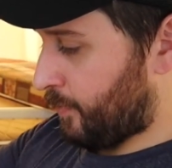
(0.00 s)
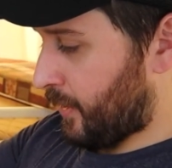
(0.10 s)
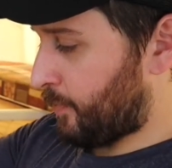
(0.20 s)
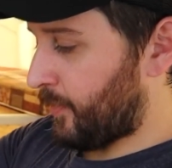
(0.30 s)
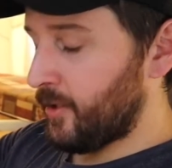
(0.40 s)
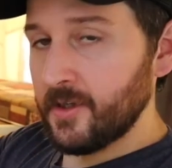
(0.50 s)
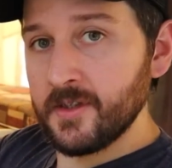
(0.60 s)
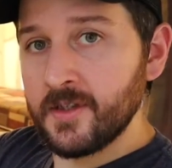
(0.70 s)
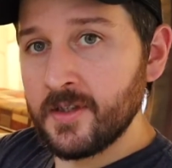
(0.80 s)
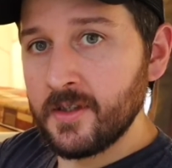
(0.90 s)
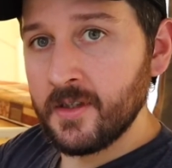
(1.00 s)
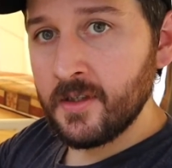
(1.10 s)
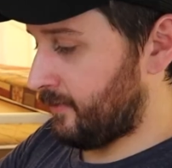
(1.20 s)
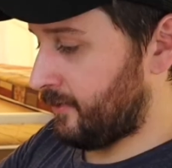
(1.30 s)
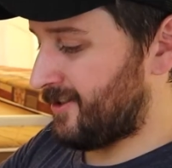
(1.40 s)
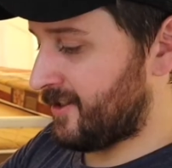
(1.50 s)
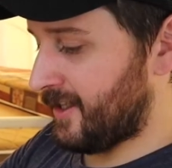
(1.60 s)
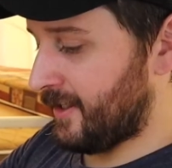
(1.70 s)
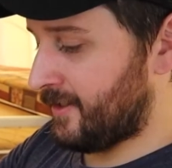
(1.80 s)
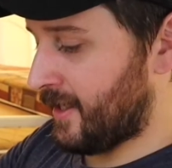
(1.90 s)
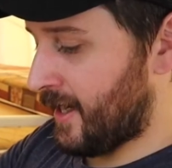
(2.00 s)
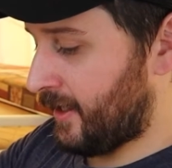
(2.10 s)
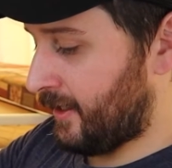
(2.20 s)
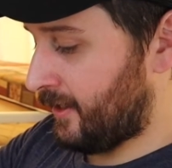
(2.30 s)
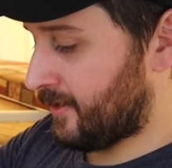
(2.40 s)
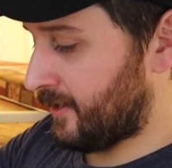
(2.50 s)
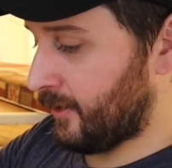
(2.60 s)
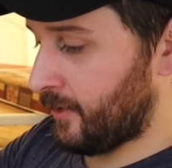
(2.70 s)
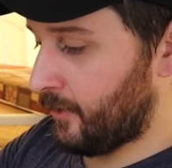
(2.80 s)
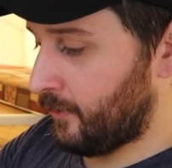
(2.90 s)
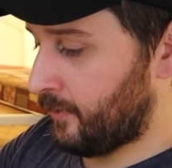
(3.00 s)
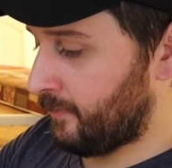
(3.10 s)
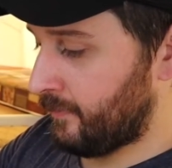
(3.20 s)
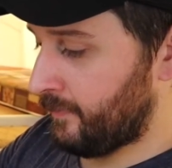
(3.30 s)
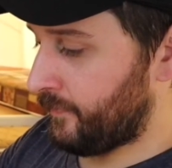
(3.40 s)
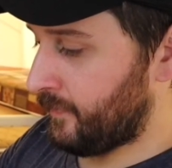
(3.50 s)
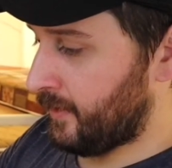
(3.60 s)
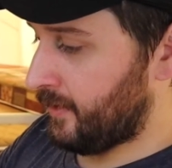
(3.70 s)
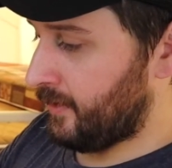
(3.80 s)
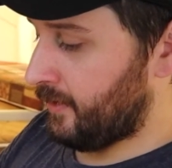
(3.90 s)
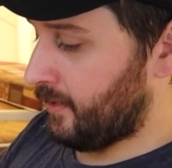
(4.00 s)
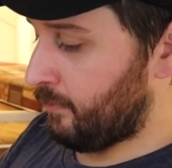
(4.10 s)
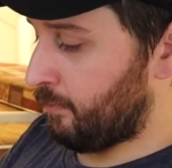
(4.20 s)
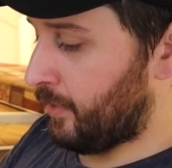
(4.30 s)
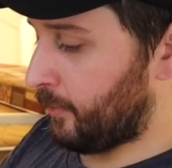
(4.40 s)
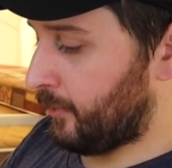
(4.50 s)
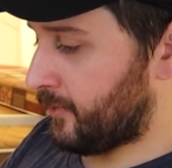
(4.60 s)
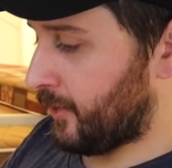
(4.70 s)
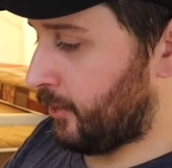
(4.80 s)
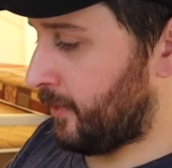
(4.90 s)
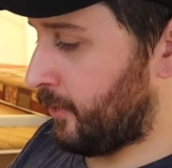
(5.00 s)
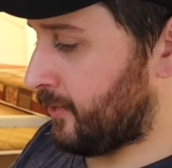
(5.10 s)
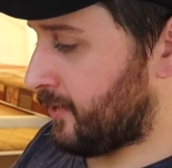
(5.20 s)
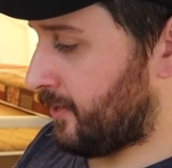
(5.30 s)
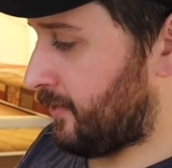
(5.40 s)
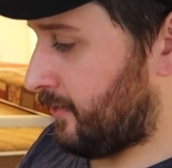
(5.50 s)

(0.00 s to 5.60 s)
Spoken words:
bumpers. They're just like tiny silicone bubbles almost